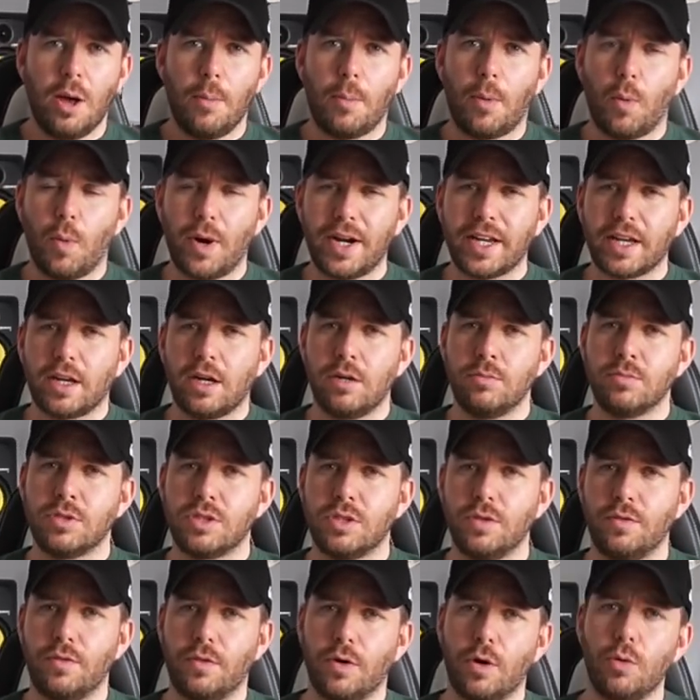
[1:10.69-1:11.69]
But when it comes
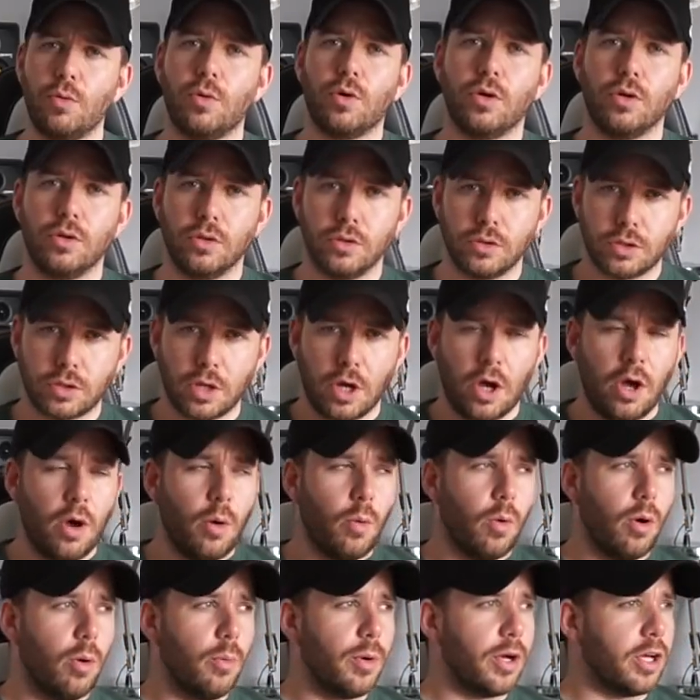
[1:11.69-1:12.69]
to vocals,
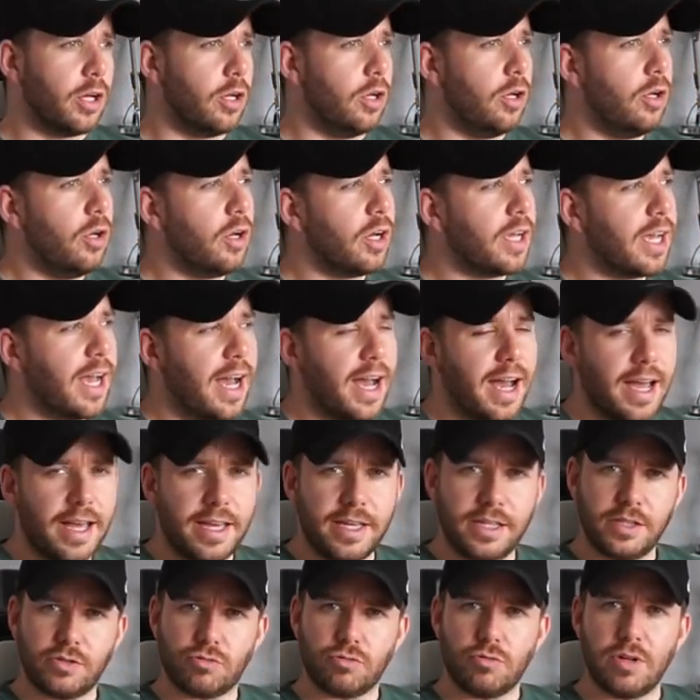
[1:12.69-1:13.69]
what we're going to look at
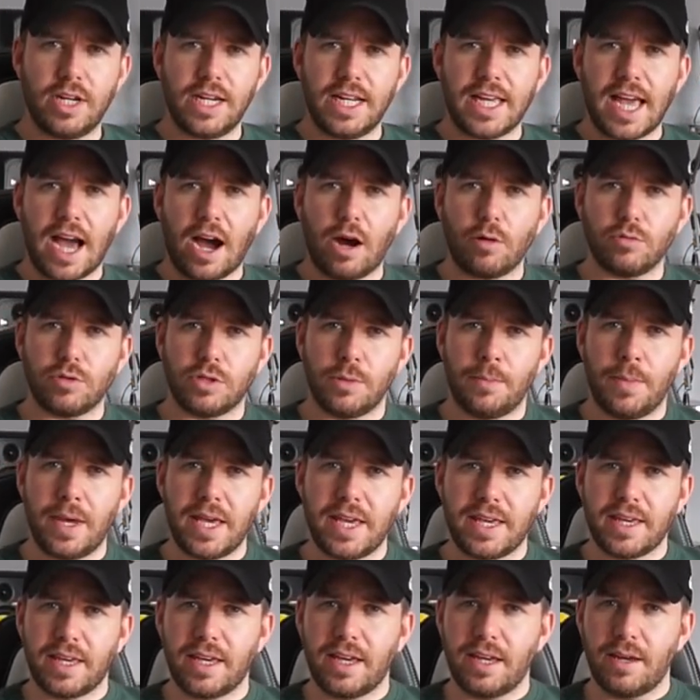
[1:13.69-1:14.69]
is really how to
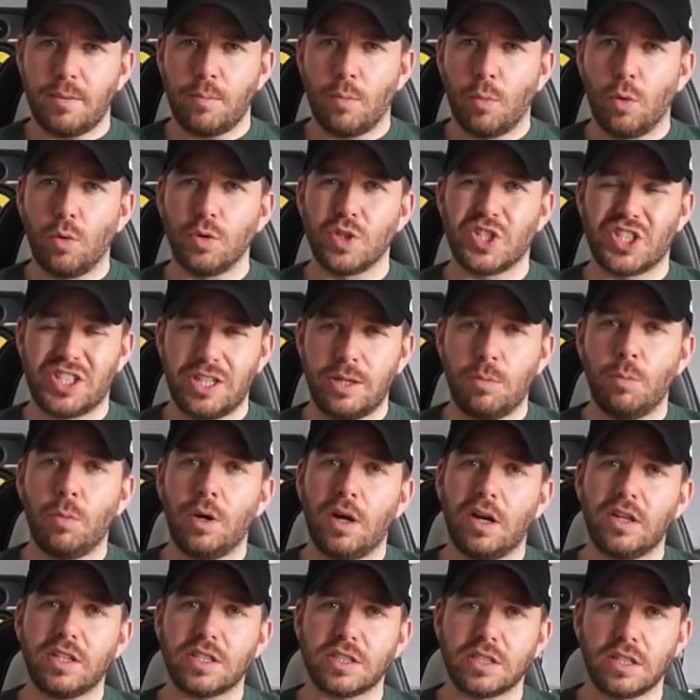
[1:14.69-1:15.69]
make it more
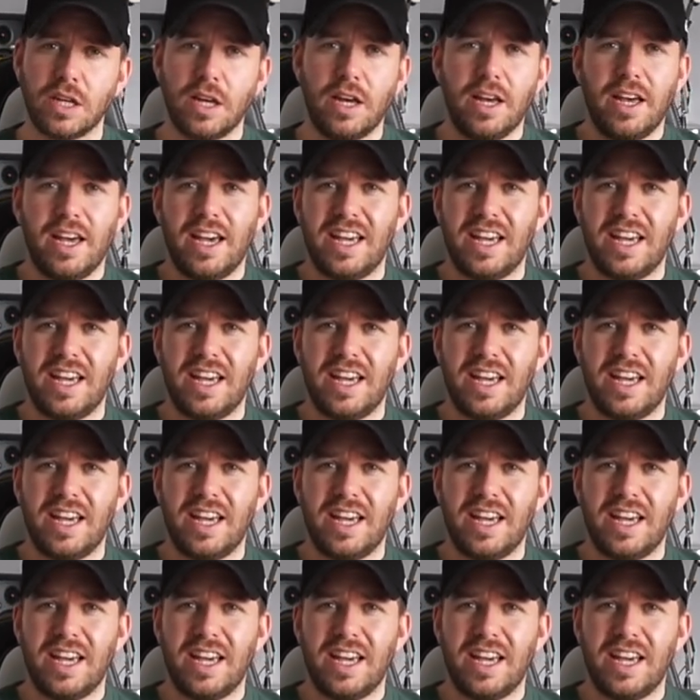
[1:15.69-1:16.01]
seamless.